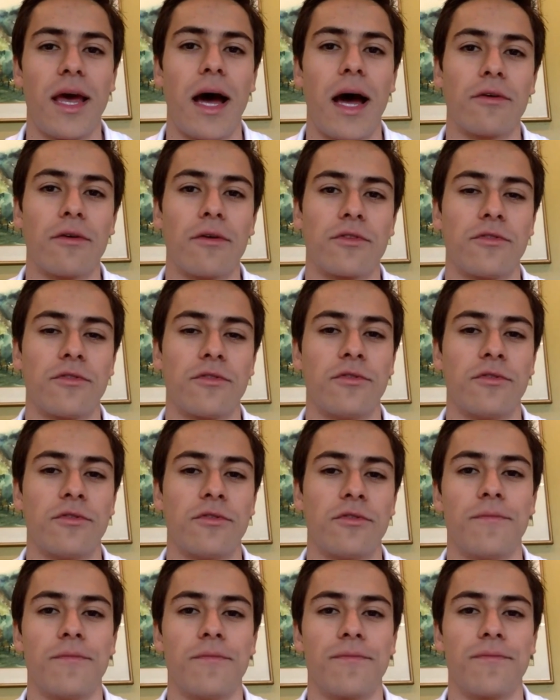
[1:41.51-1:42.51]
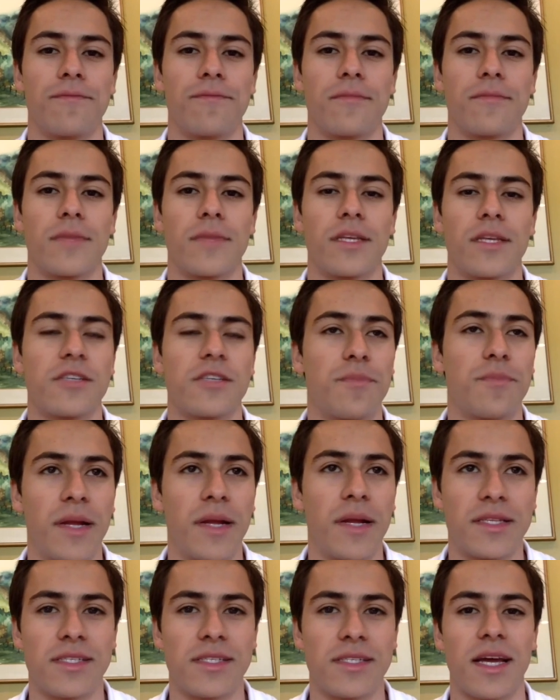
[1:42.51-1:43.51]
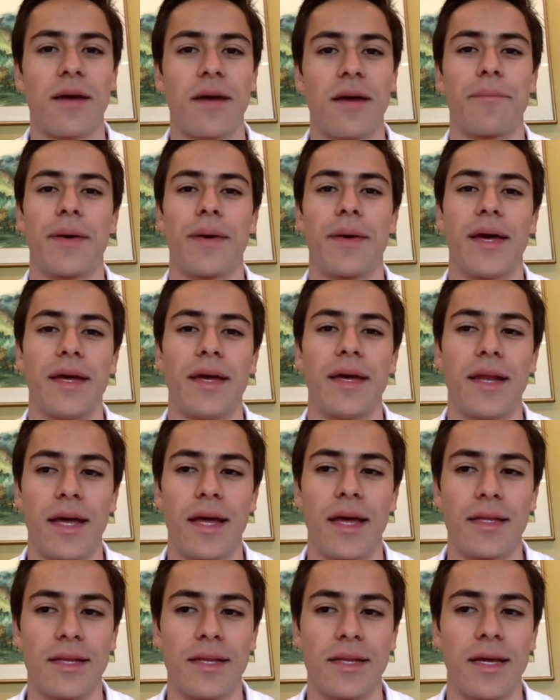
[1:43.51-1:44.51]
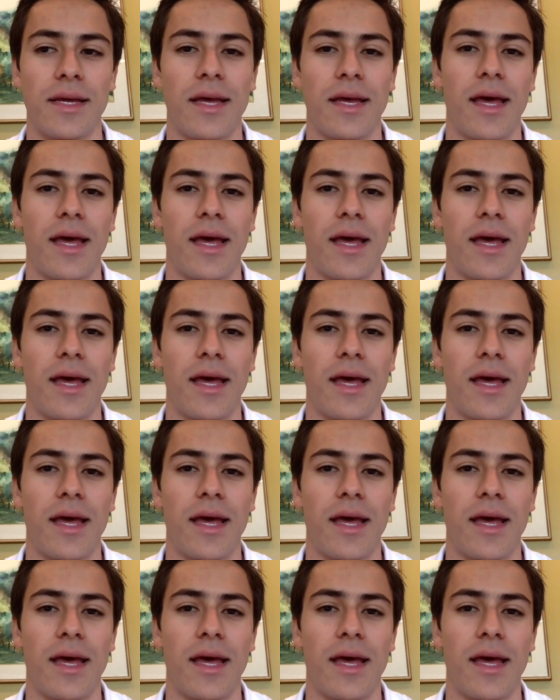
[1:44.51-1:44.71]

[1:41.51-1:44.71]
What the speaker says: how to split test the campaign, and